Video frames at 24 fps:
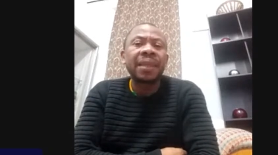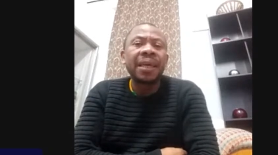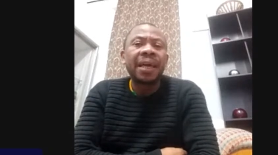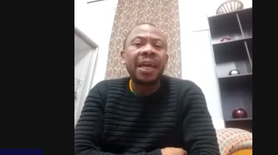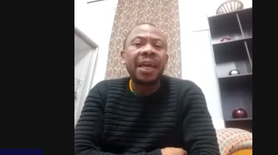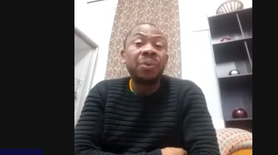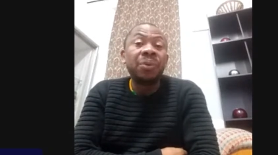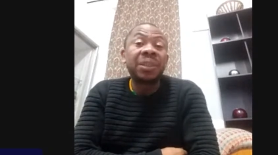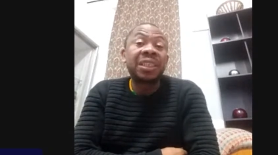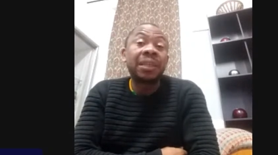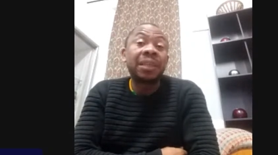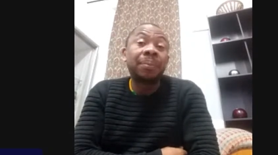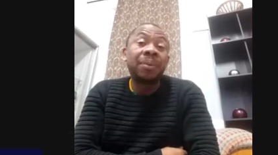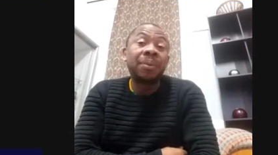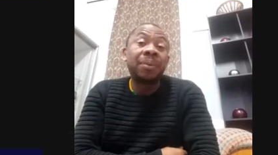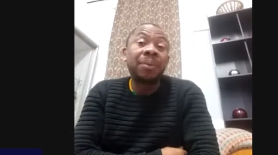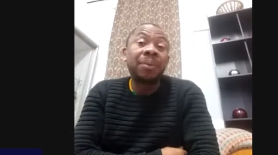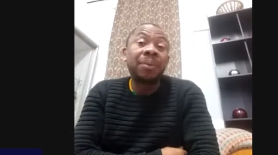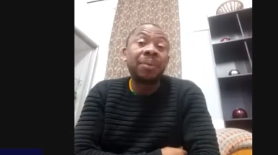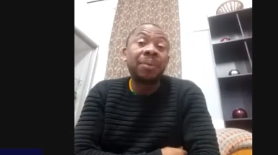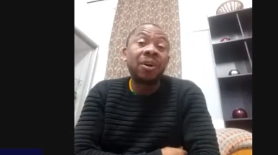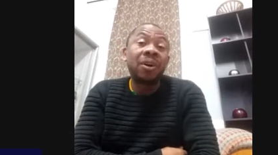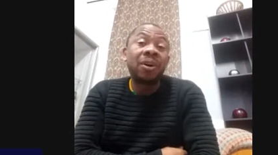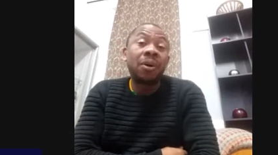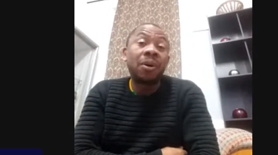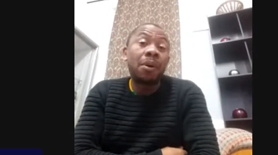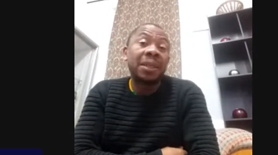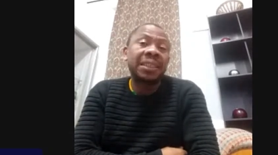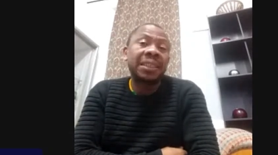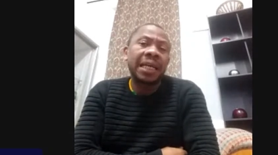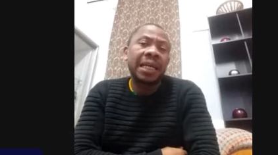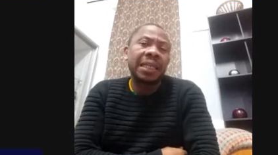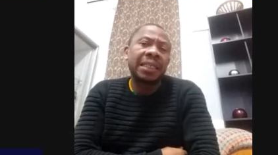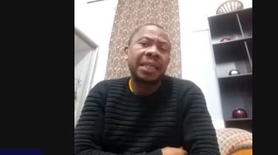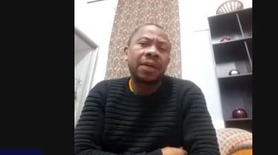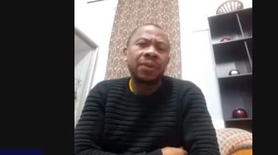A whistleblower was
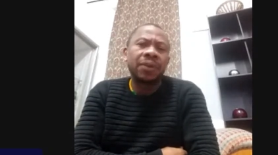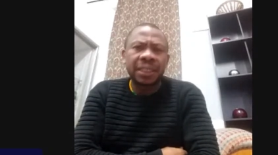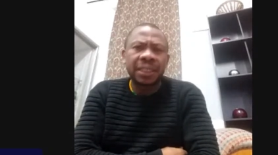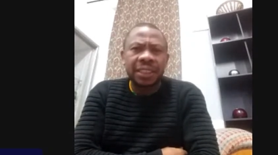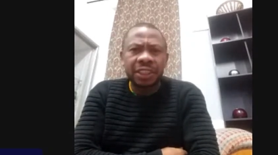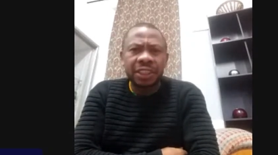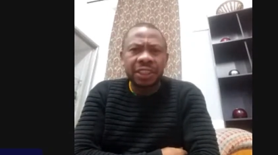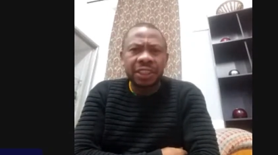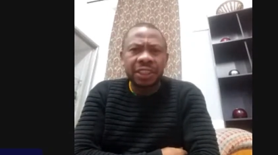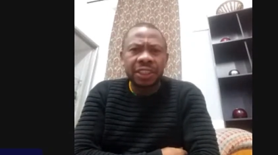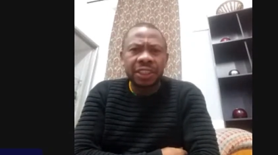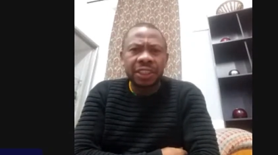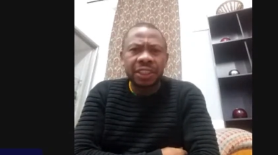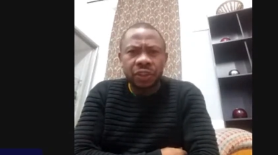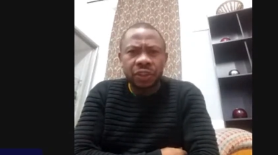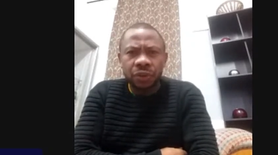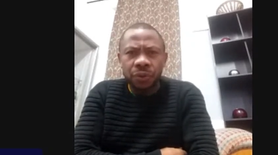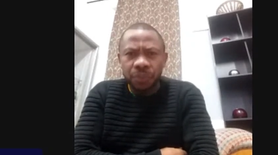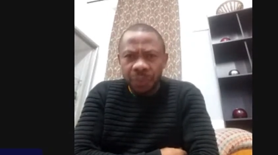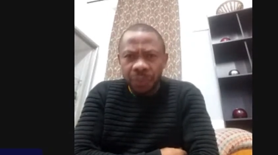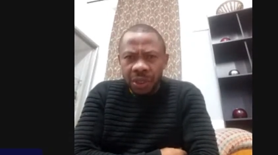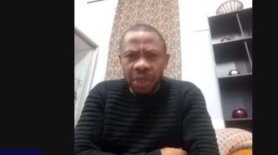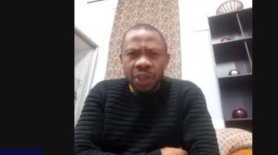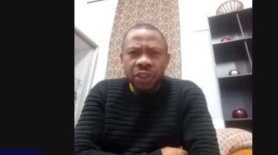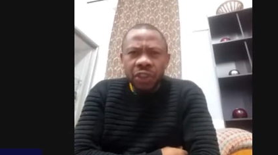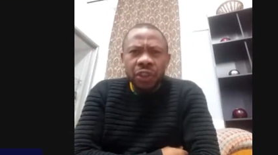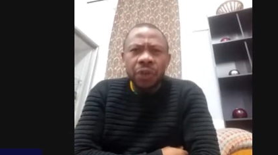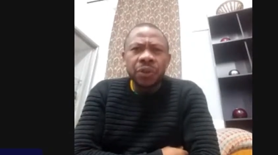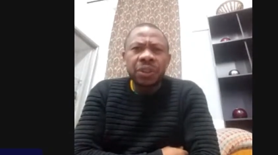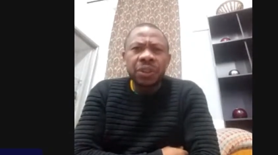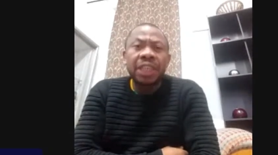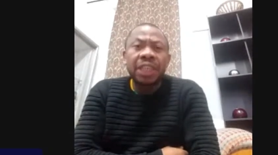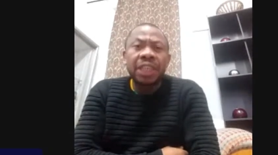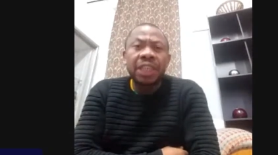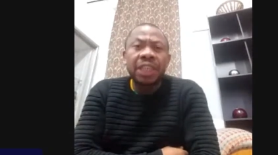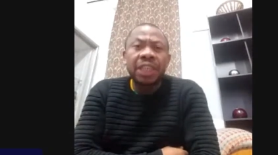gunned down at his home. So
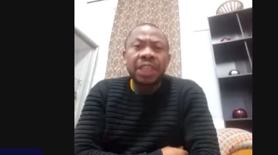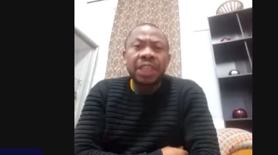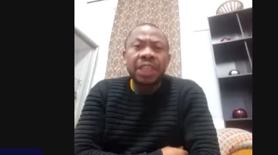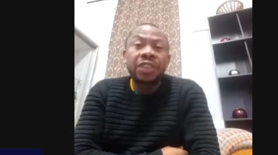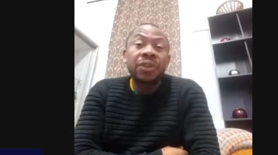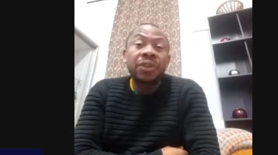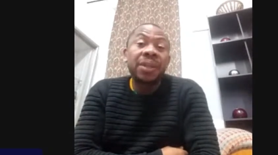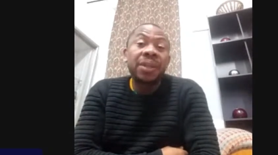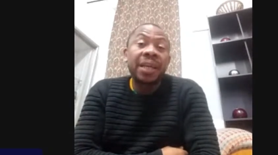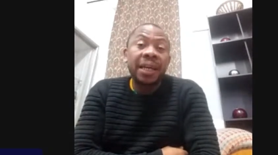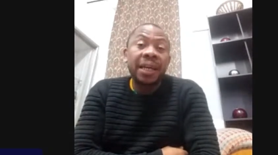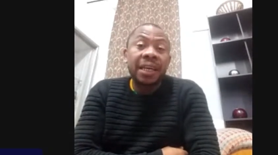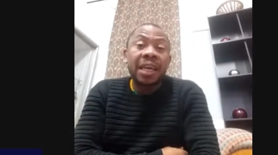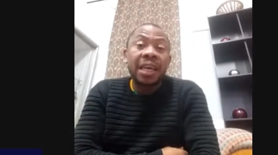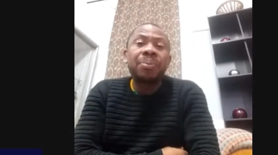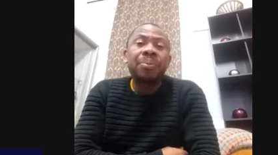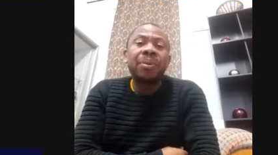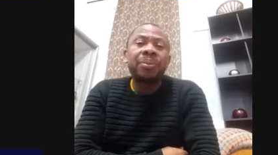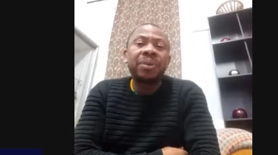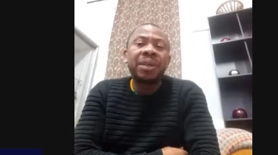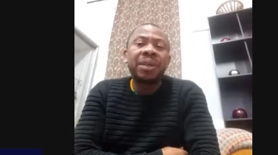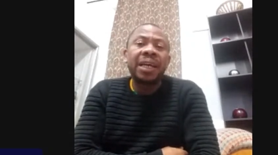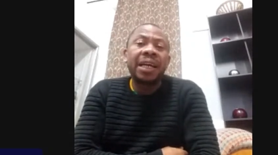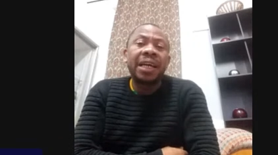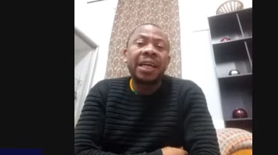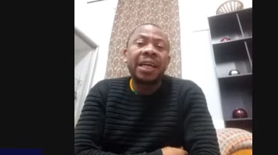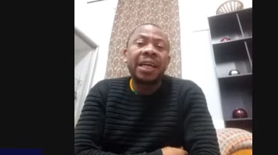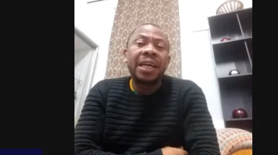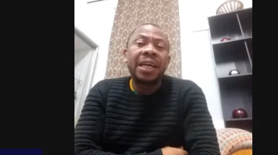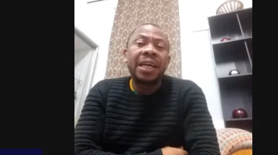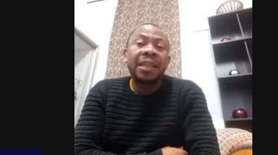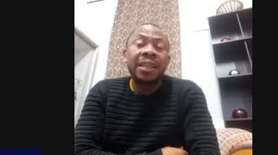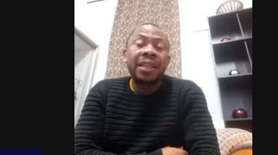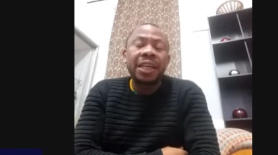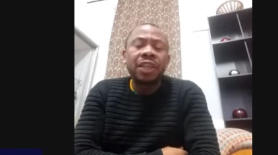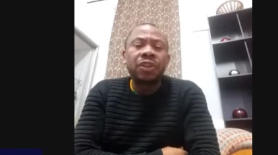you just know they are capable and
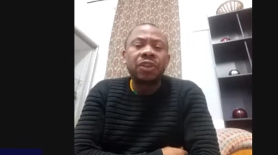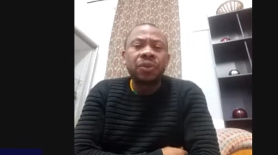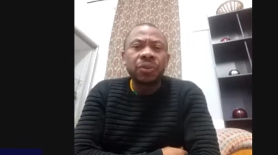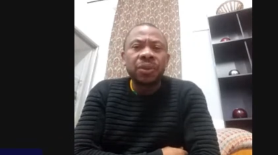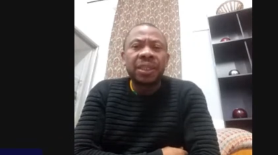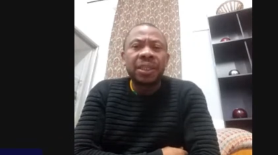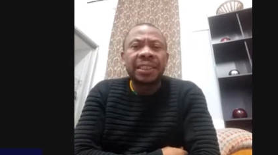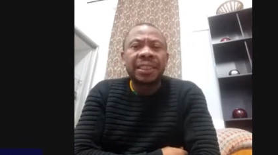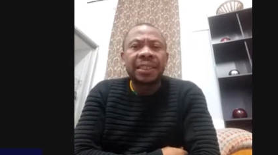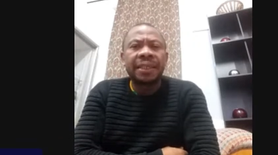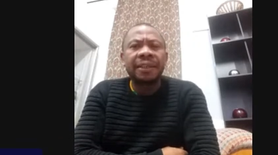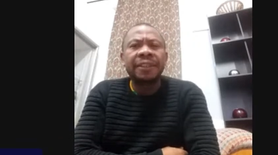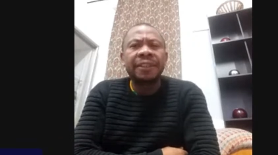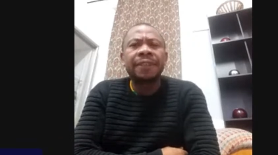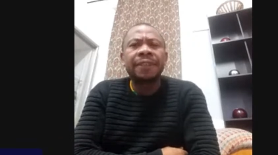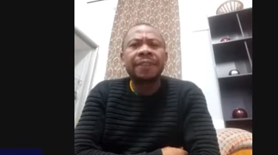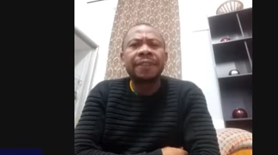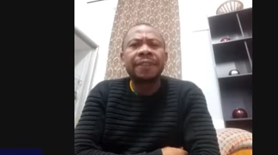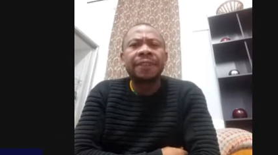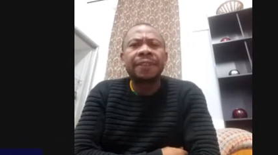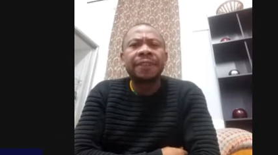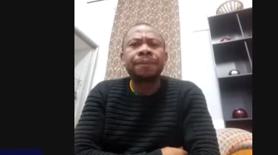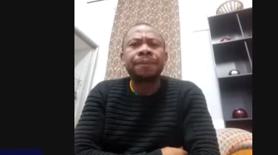they do these things.